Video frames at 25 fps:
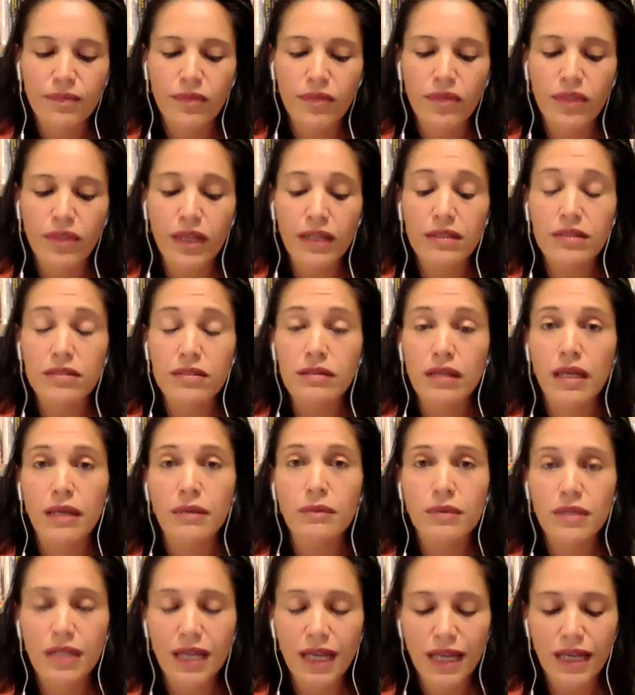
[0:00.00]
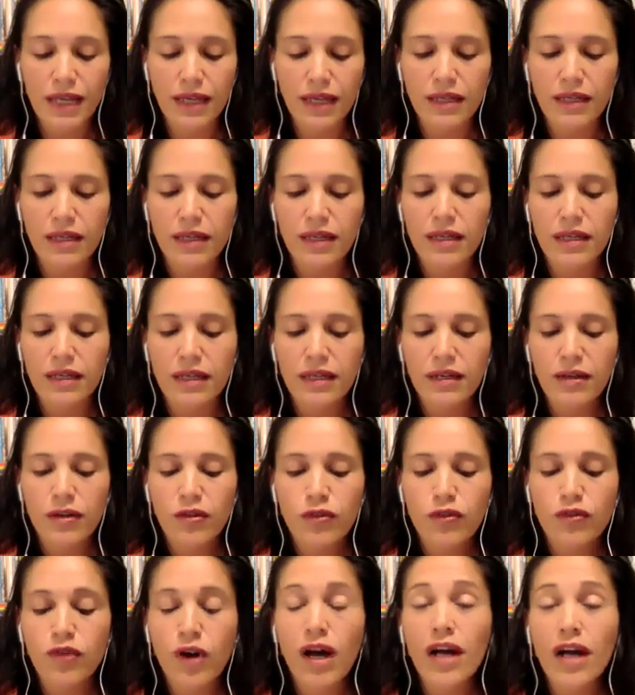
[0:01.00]
That same day,
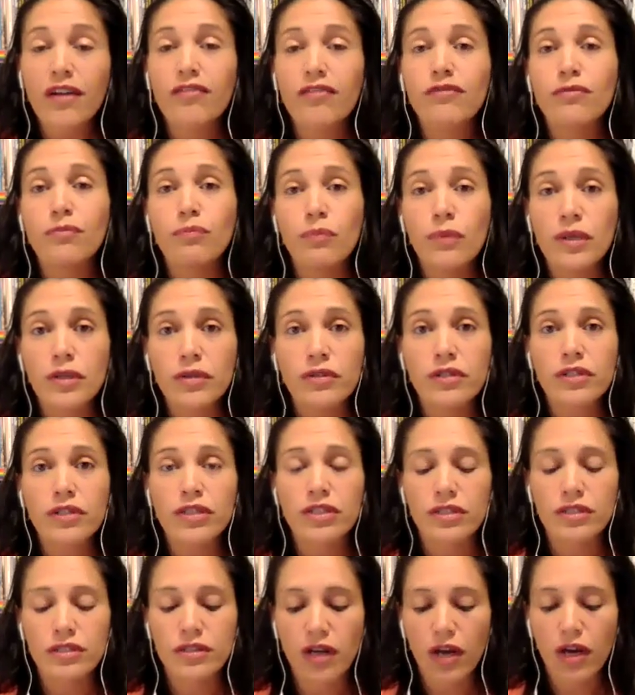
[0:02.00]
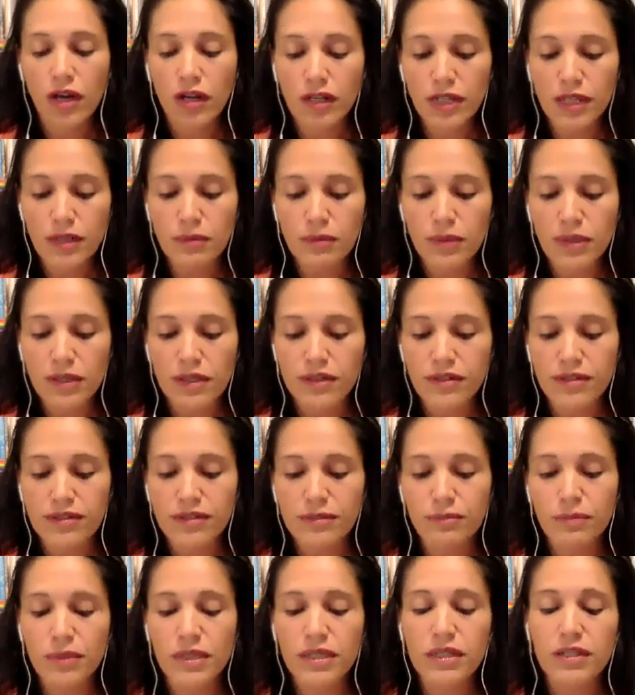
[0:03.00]
5 million
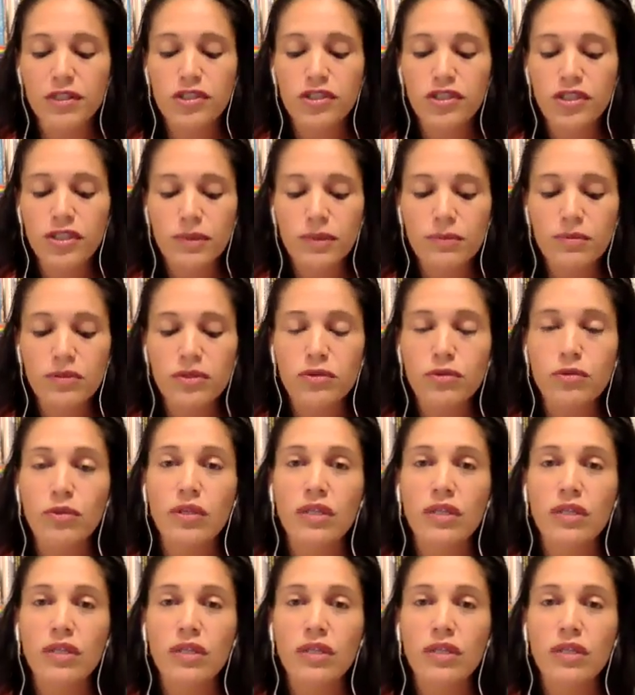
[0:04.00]
honeybees being shipped to